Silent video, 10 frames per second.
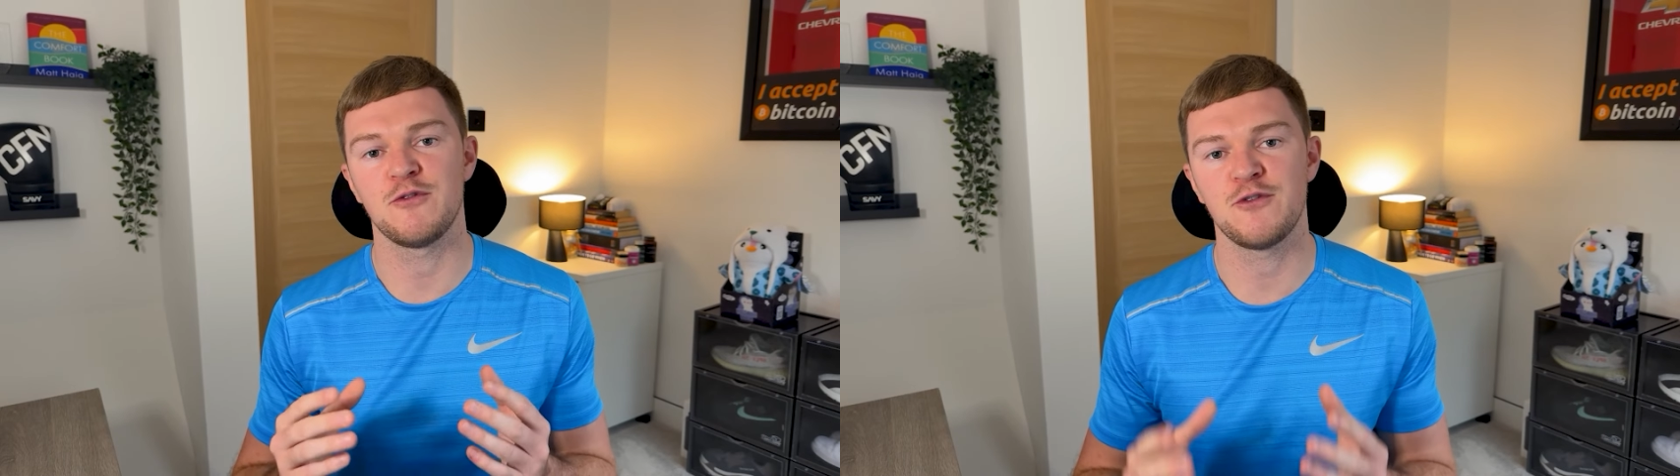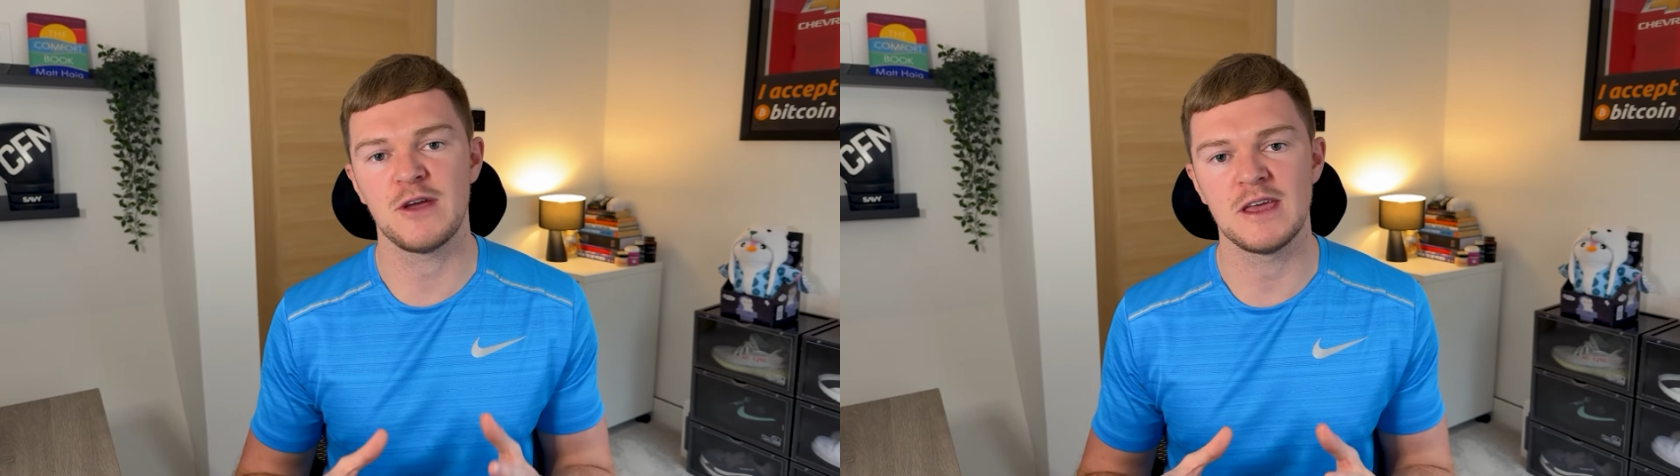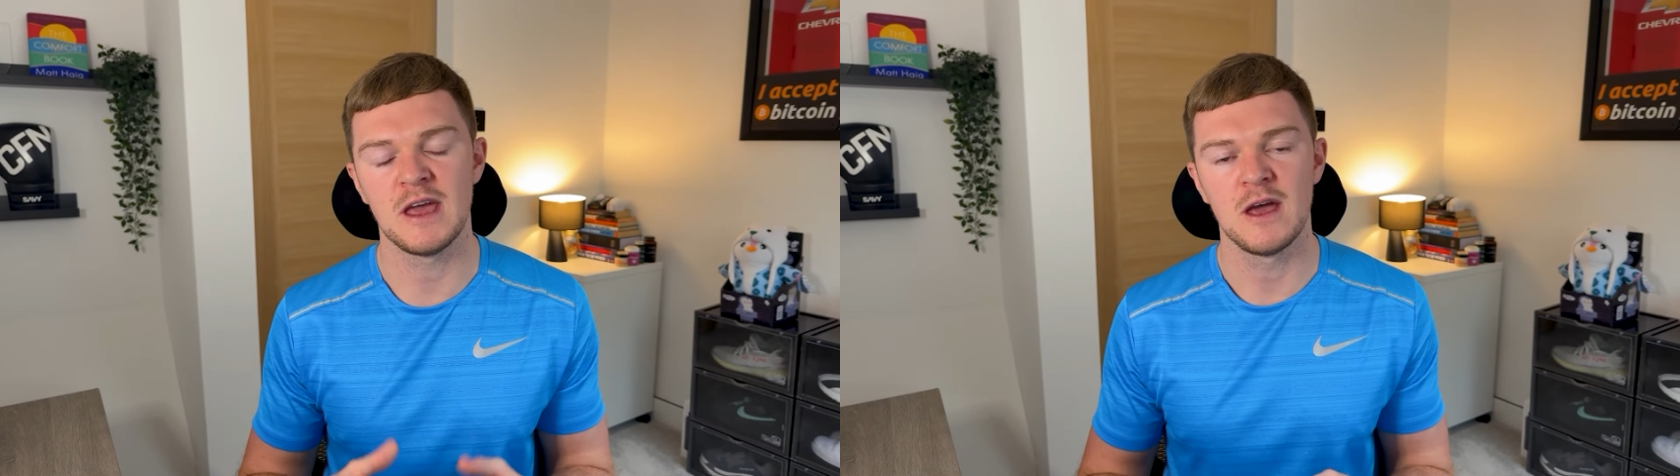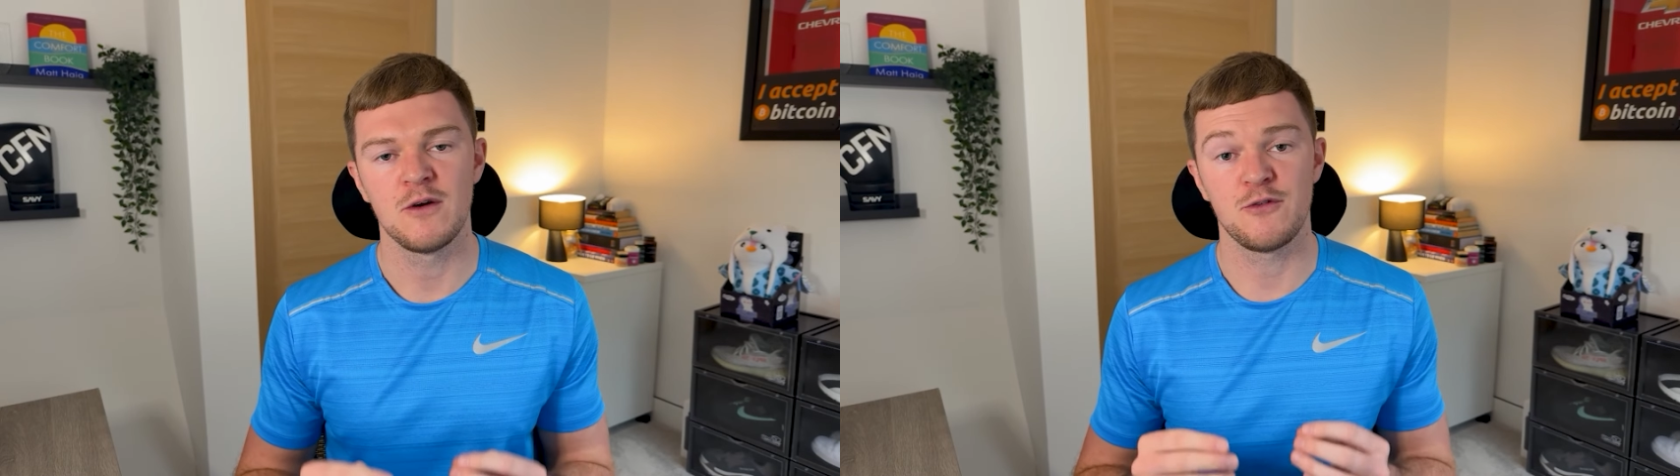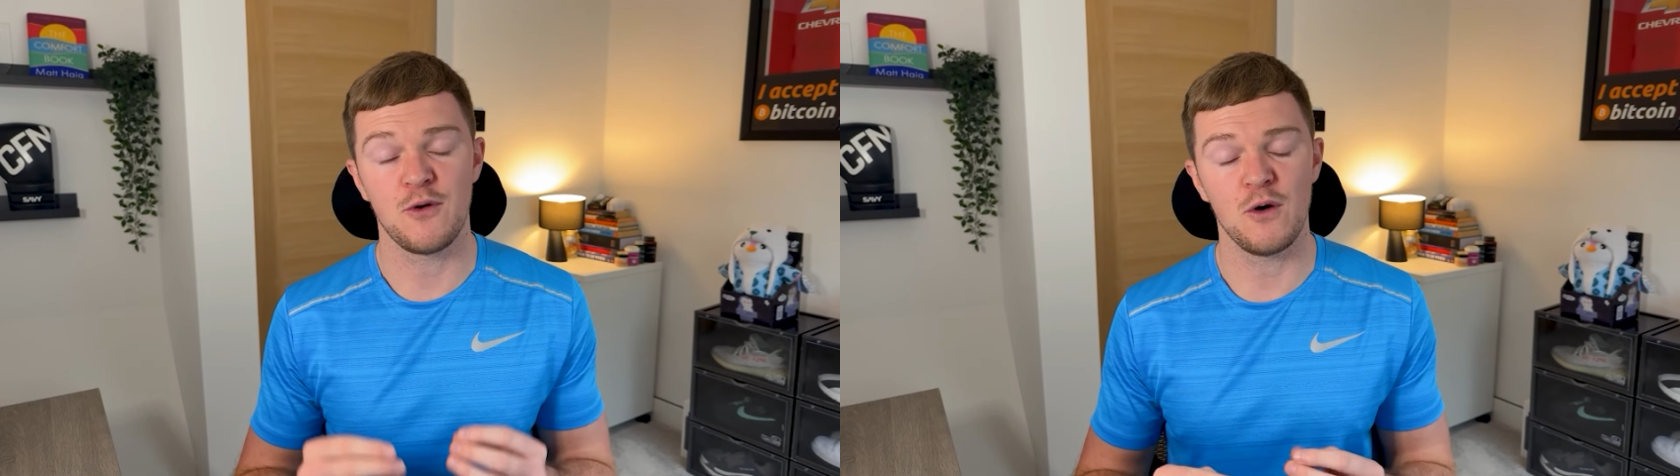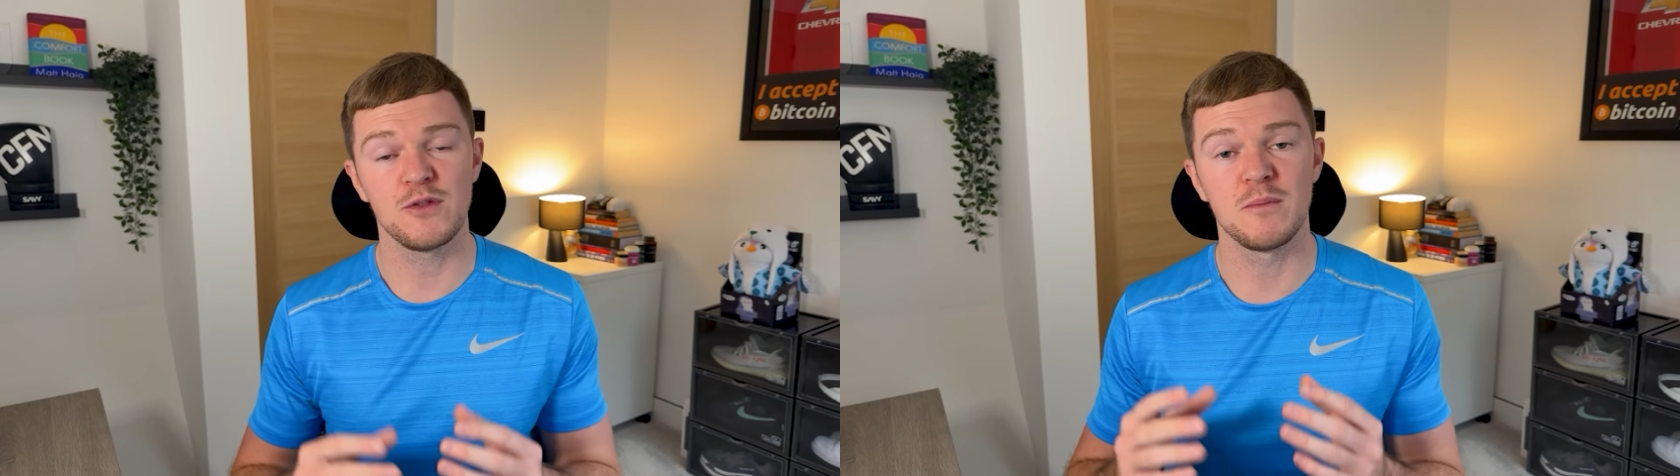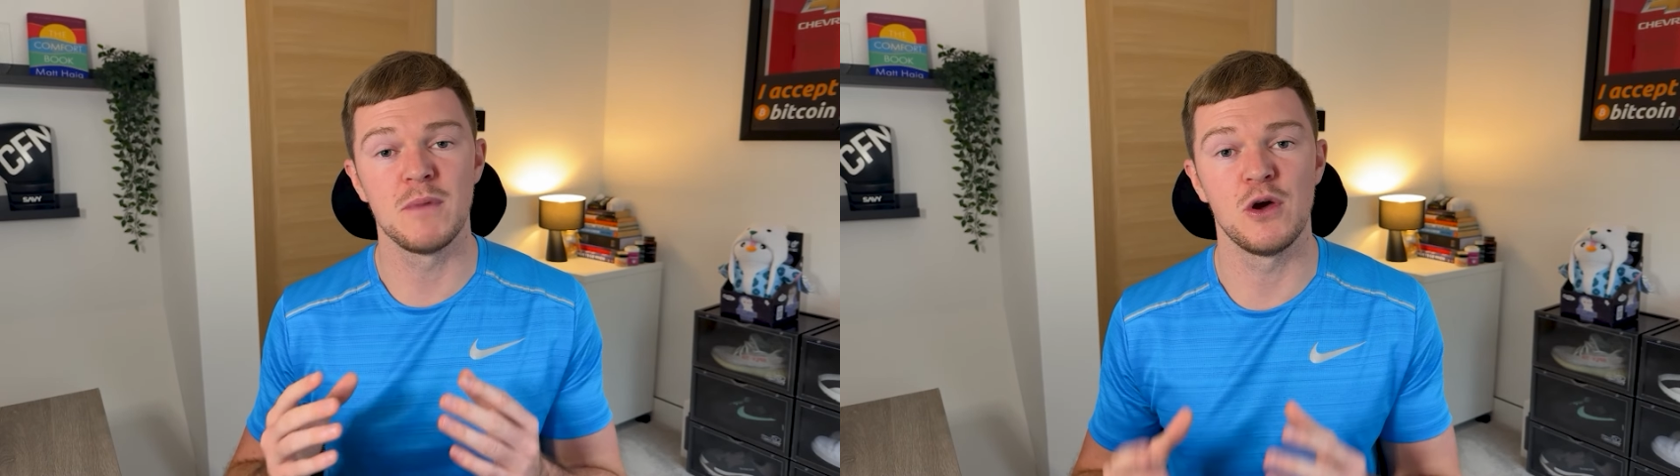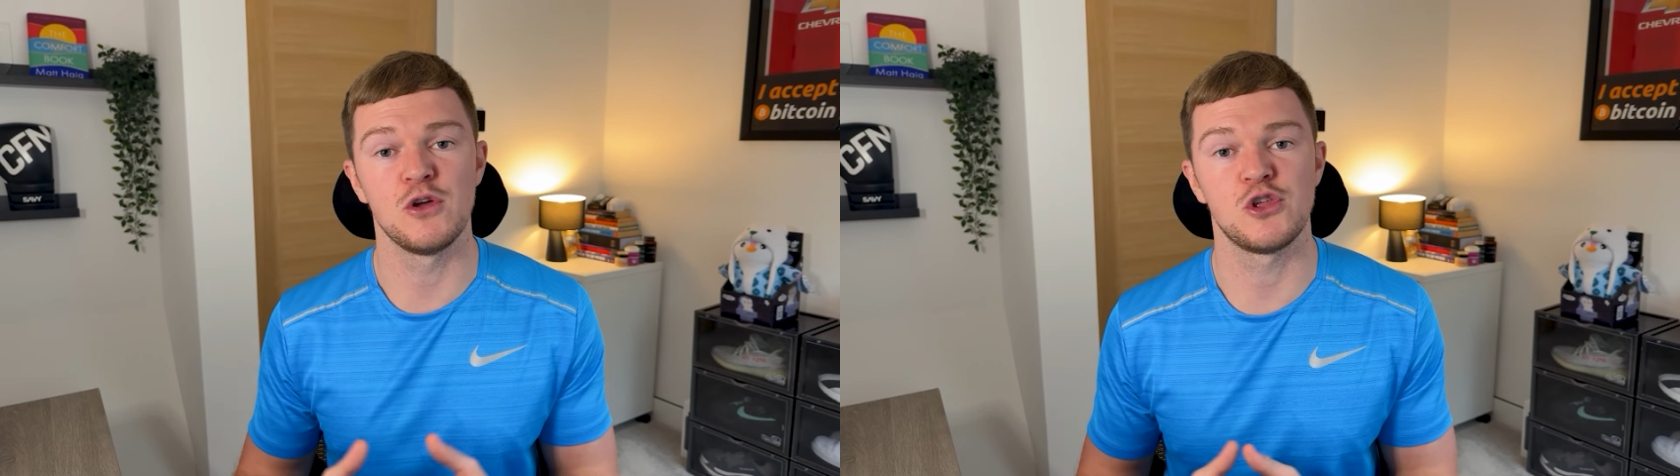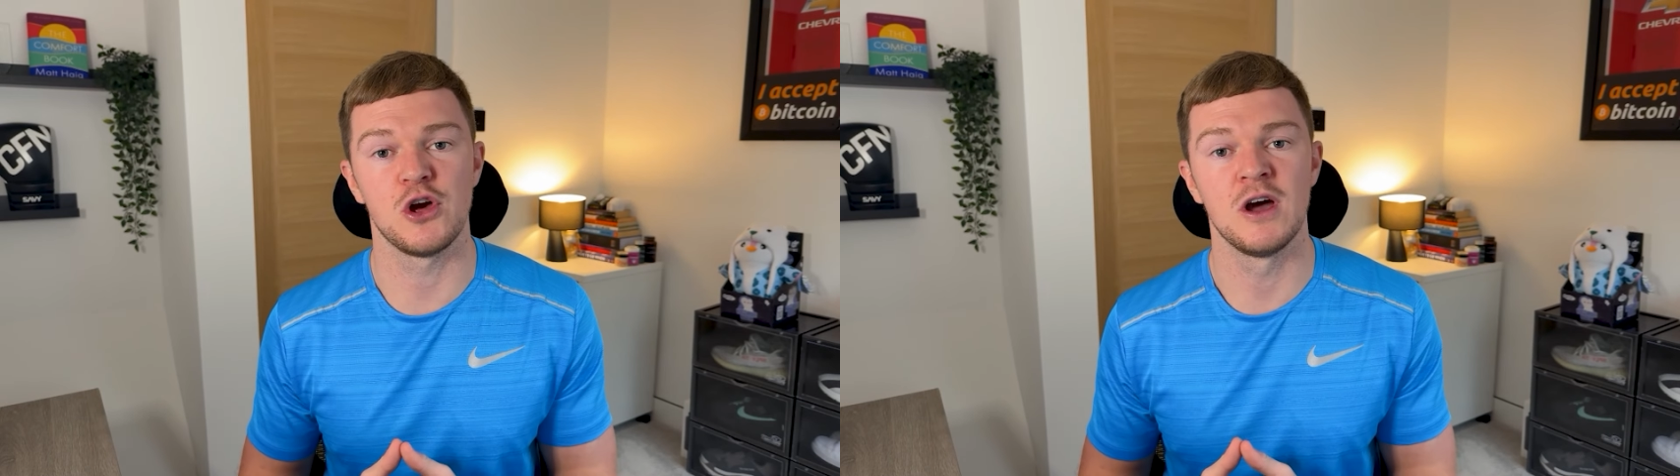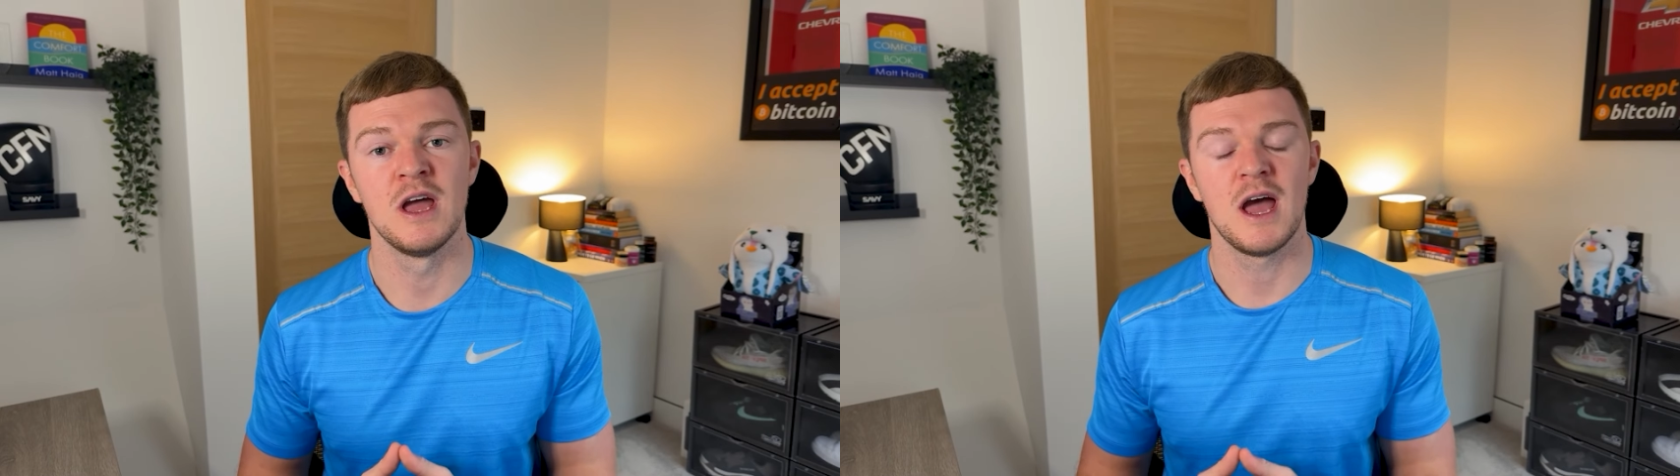fee for the merger,